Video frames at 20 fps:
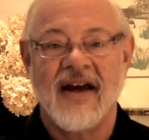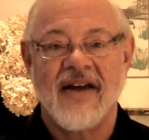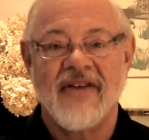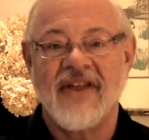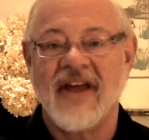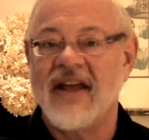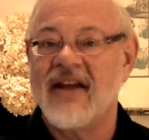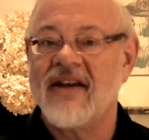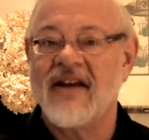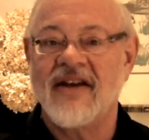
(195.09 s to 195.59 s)

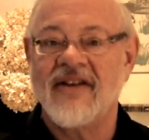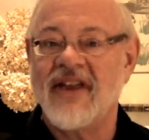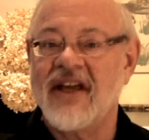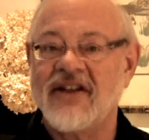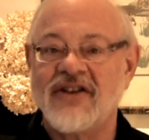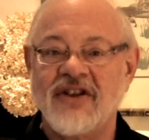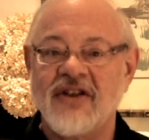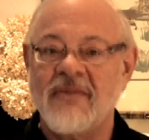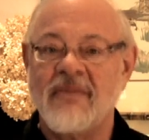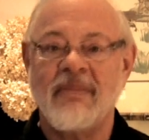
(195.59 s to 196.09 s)
then they
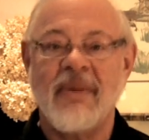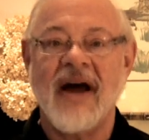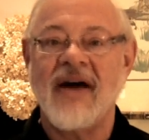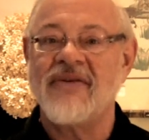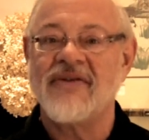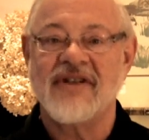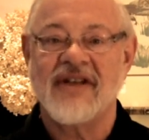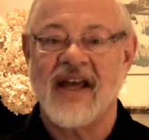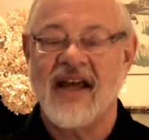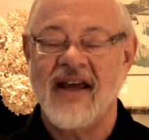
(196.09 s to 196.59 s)
should
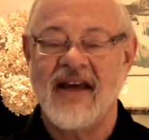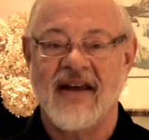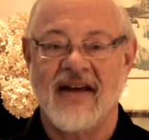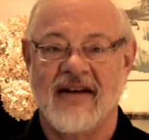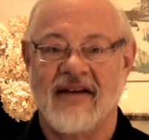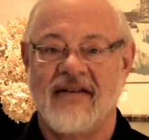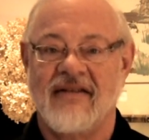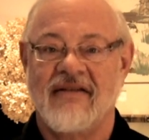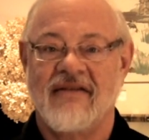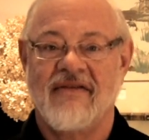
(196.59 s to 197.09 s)
bounce
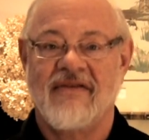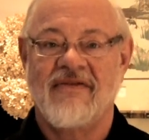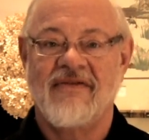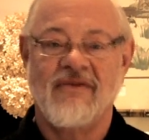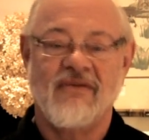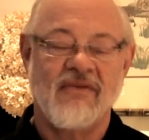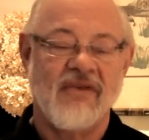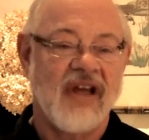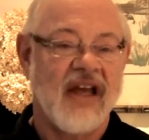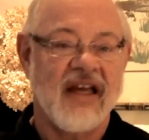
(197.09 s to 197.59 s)
ahead
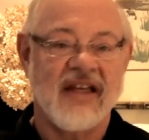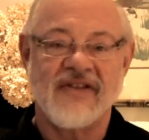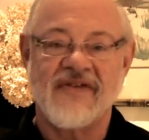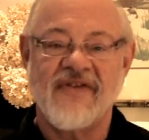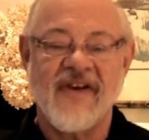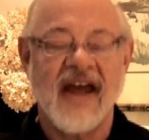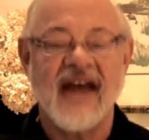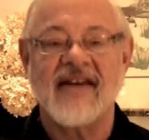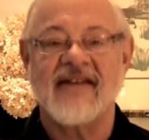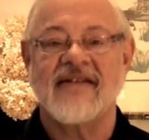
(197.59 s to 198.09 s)
as
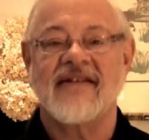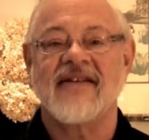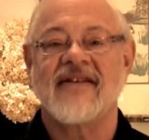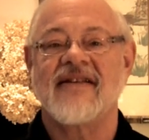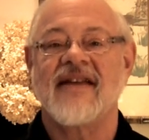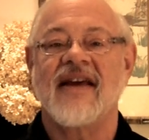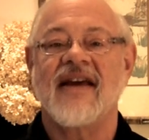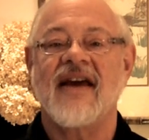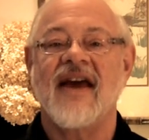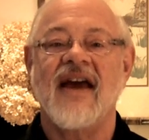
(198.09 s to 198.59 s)
fast as
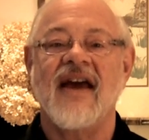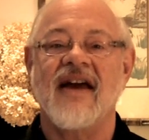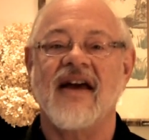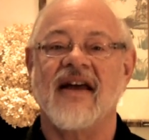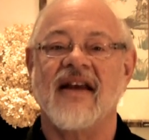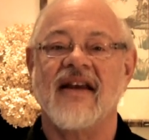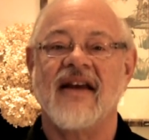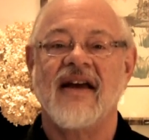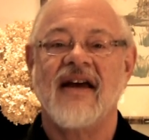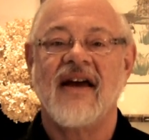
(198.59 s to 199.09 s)
they
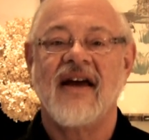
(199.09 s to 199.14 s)
can.